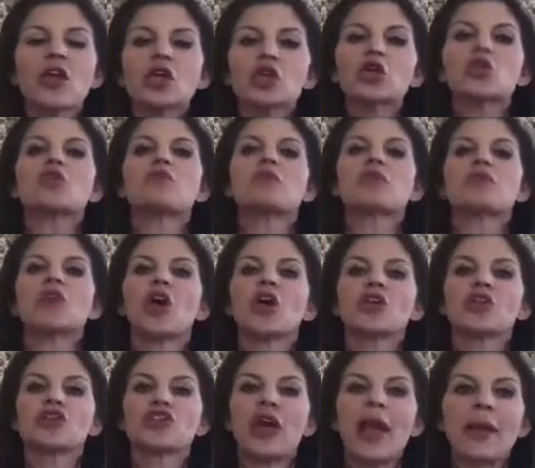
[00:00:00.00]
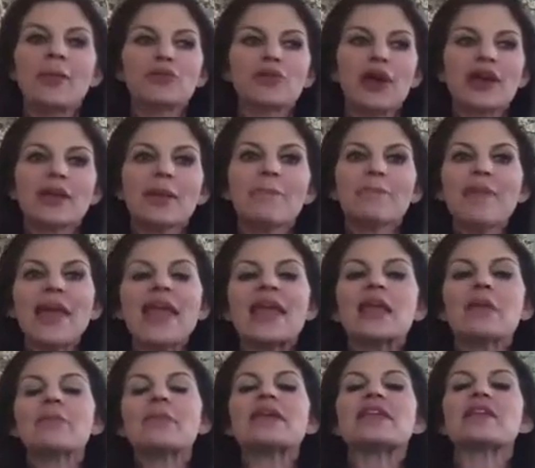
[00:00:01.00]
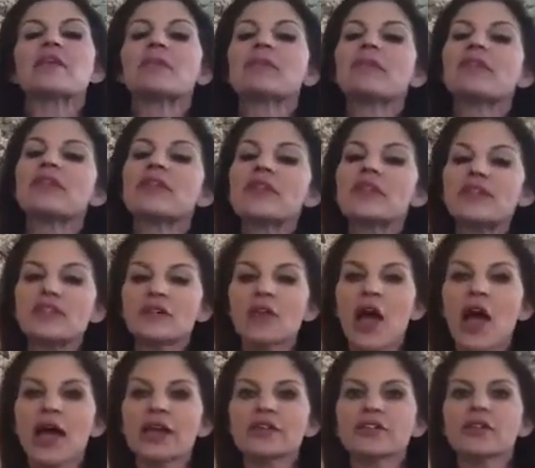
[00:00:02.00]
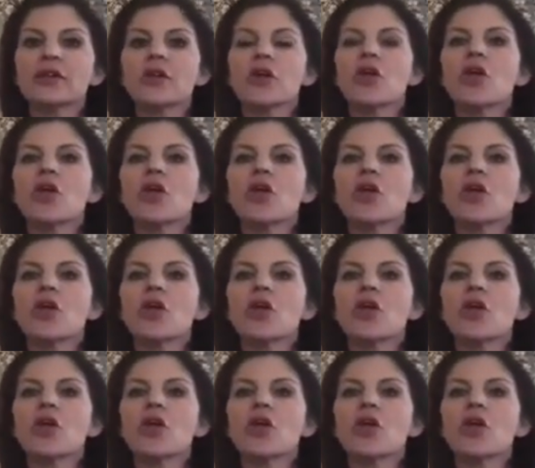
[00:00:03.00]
you spend all your time trying to make it be something that it's not.